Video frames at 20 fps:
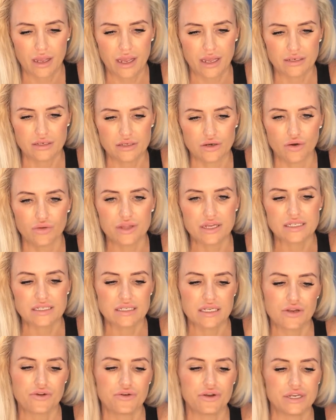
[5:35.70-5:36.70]
all
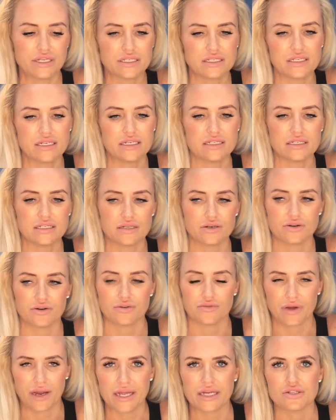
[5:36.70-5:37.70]
these synchronicities that
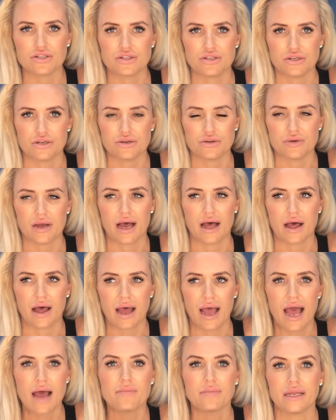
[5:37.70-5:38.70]
are around you are
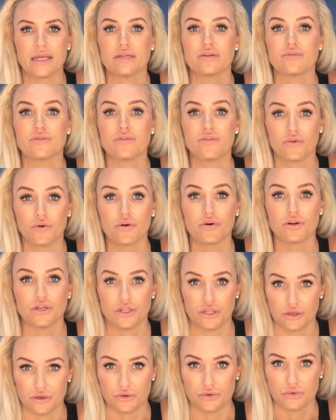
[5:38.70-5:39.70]
happening for
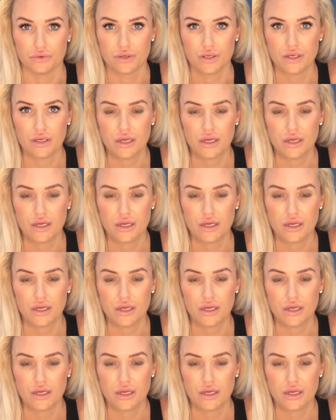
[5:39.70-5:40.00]
you